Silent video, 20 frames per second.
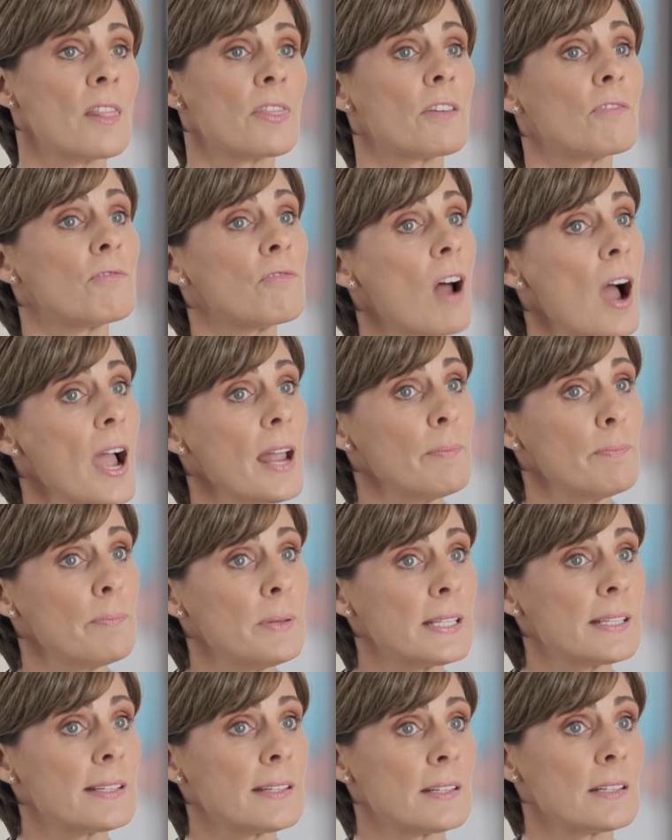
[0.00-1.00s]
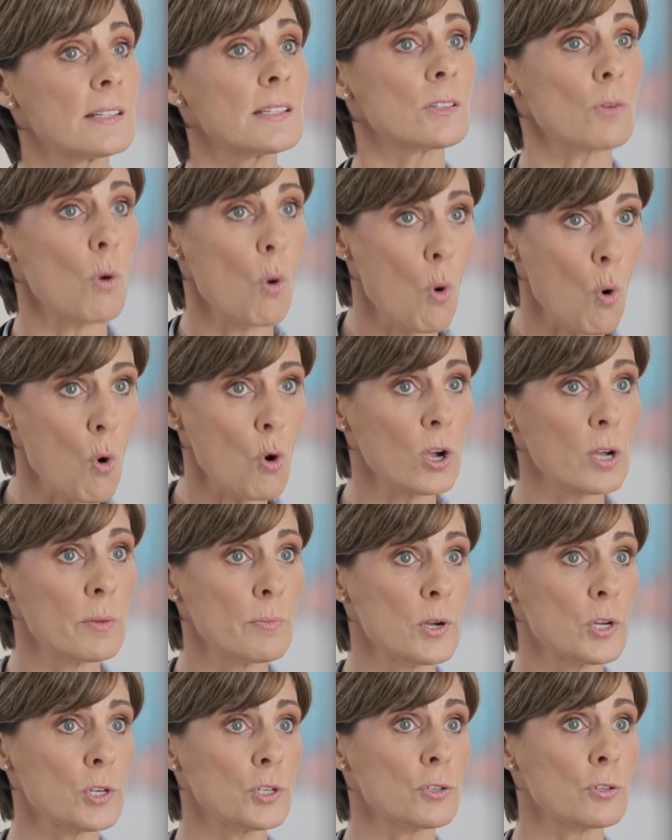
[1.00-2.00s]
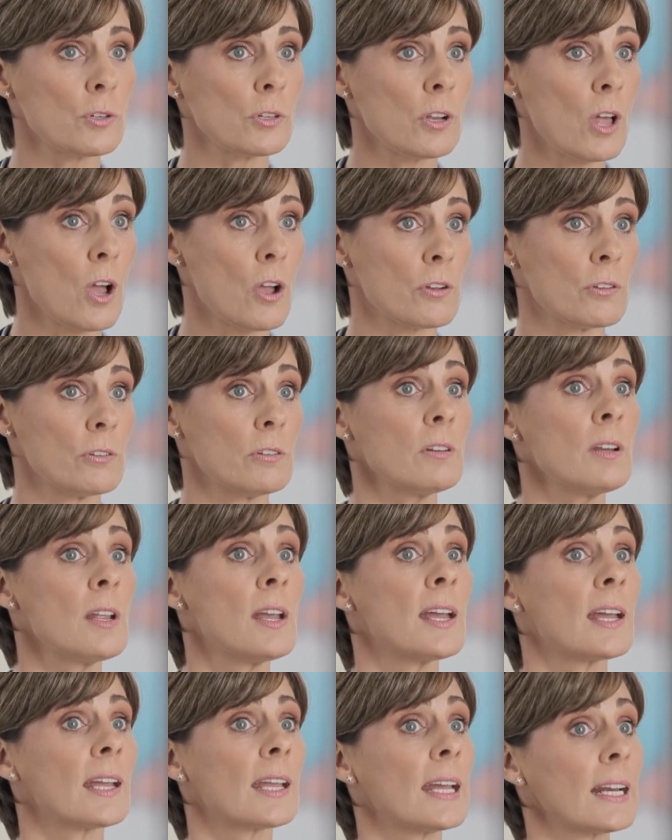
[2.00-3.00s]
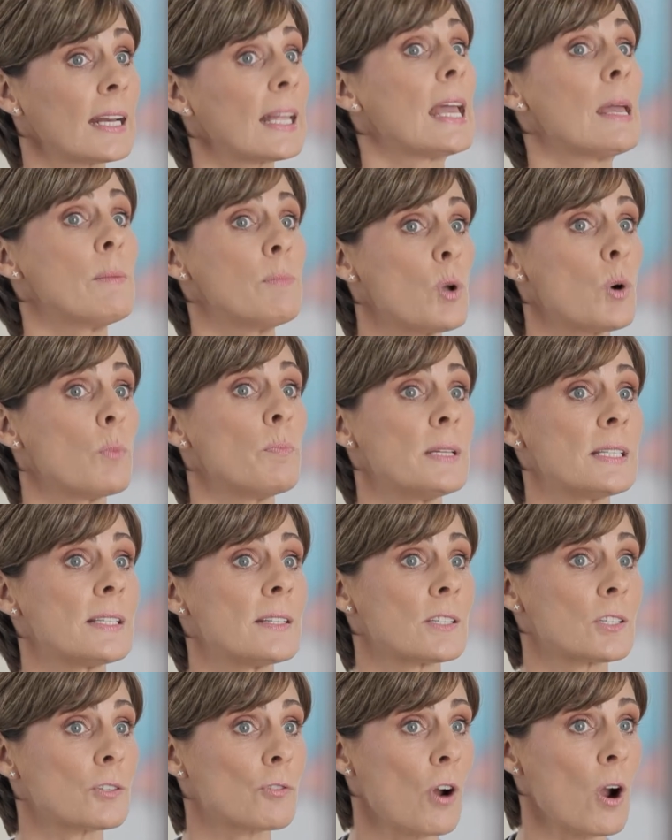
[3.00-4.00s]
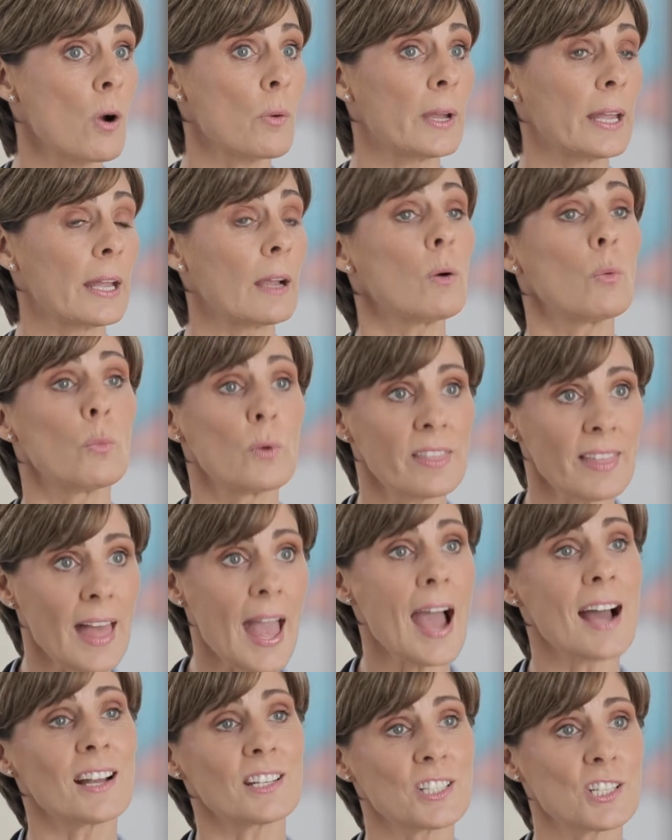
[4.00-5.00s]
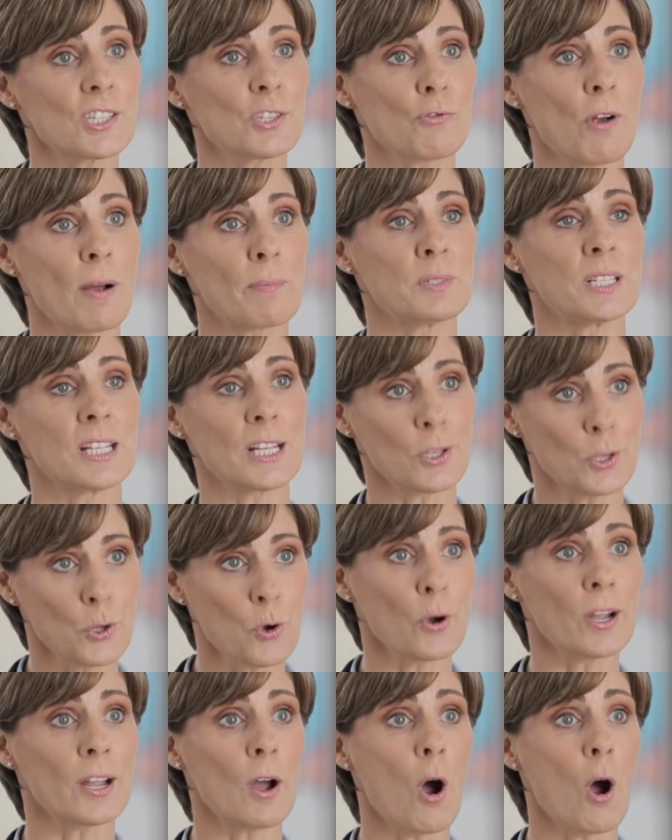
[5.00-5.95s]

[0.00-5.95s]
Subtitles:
the right business or commercial loan can keep your business growing without disrupting your